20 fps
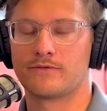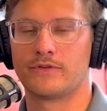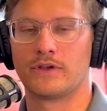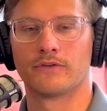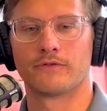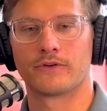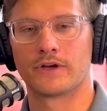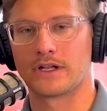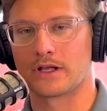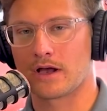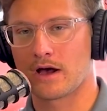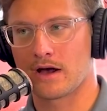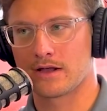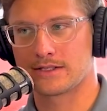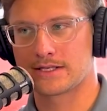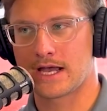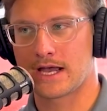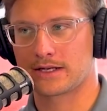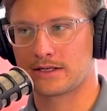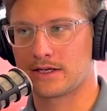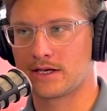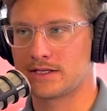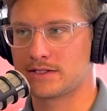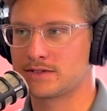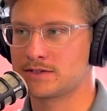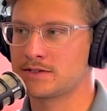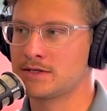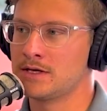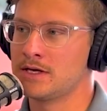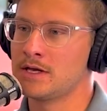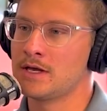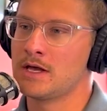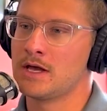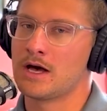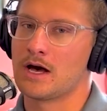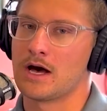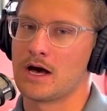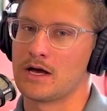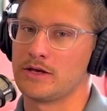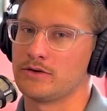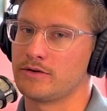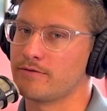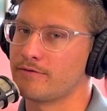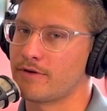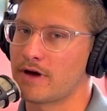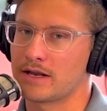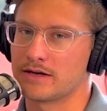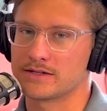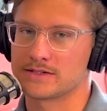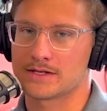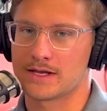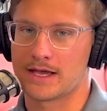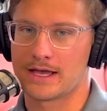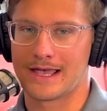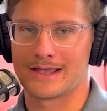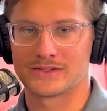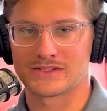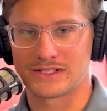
feel free to contact us. You can find us at